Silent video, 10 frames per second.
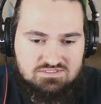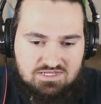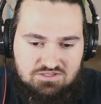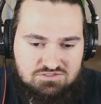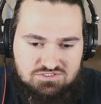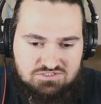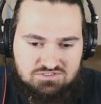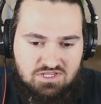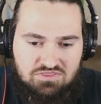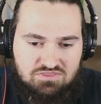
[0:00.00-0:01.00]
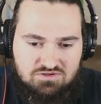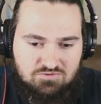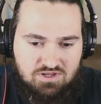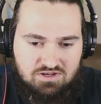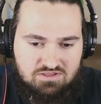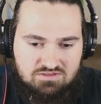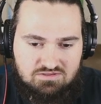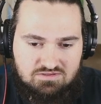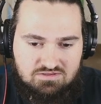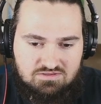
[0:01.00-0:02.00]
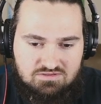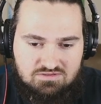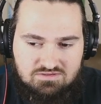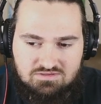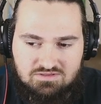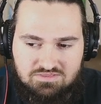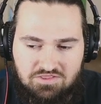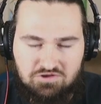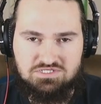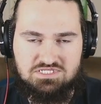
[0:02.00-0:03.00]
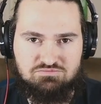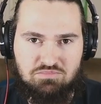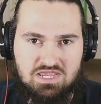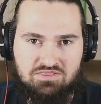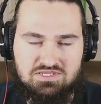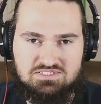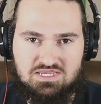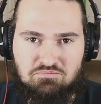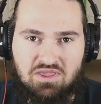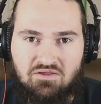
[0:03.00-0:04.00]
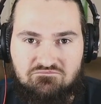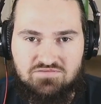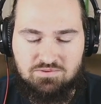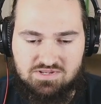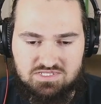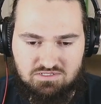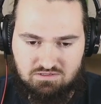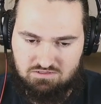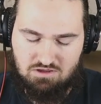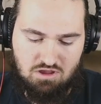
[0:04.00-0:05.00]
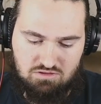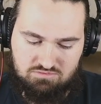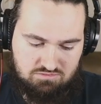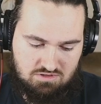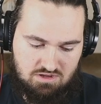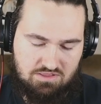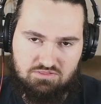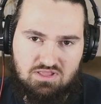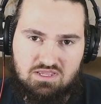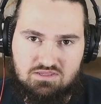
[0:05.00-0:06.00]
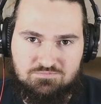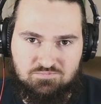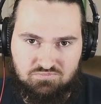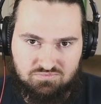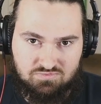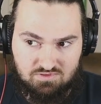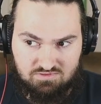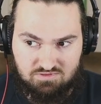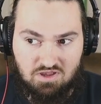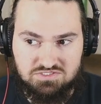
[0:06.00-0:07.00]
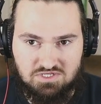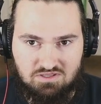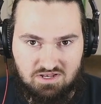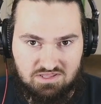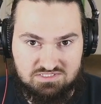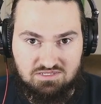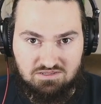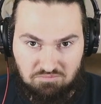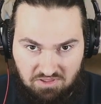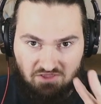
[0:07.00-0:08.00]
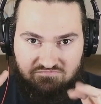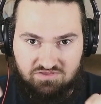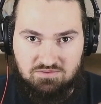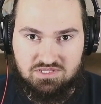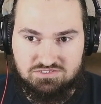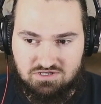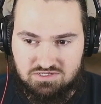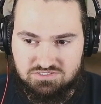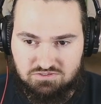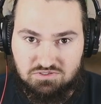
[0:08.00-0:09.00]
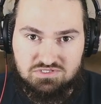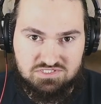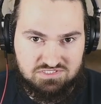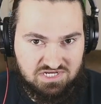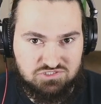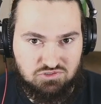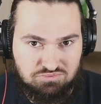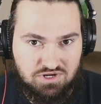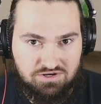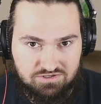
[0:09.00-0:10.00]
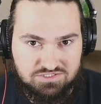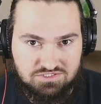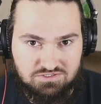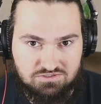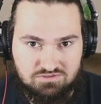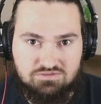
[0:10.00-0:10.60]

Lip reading: There's nothing around it. Then there's these men, these like male feminists, are like, oh no, like. Also, a lot of these male feminists are also sexual predators too.